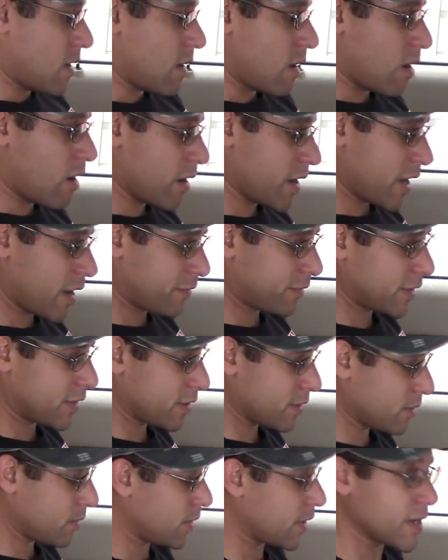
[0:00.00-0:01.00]
All you have to
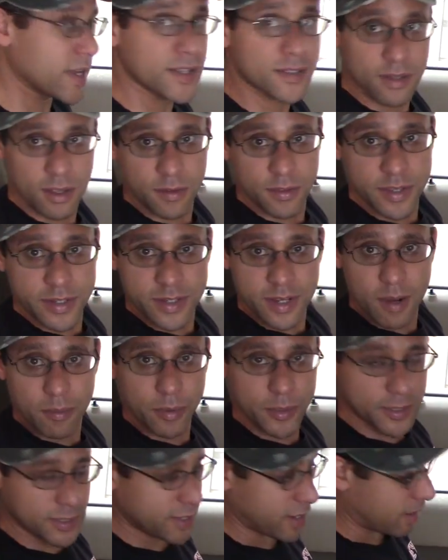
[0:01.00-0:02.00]
do is know these
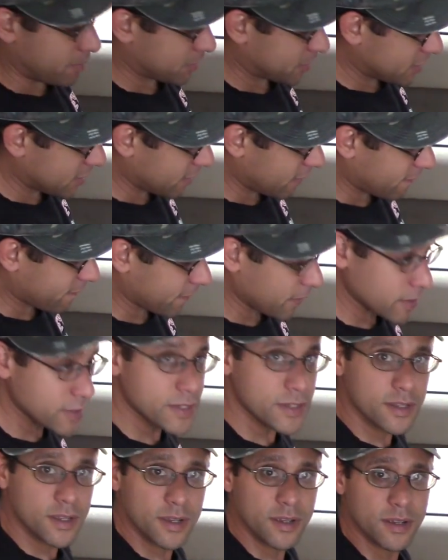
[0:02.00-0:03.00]
couple steps.
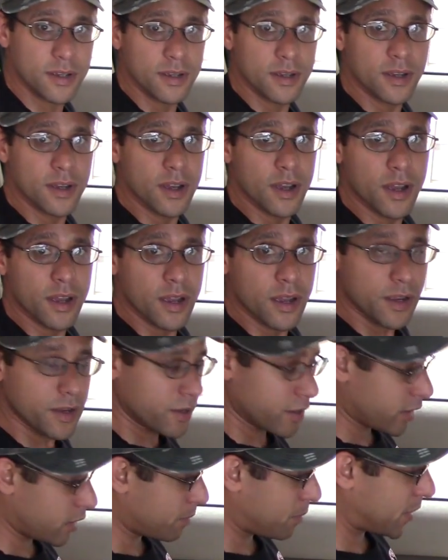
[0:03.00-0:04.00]
First,
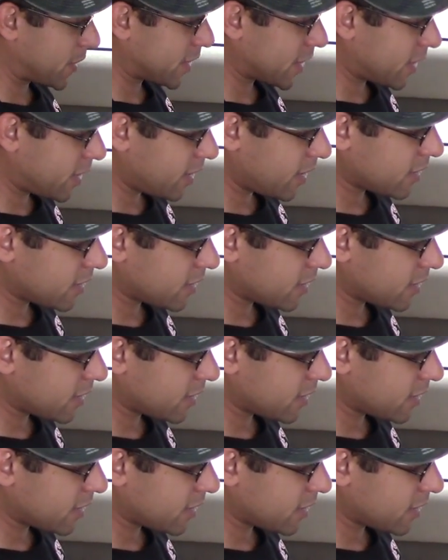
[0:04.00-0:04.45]
you're going to put the key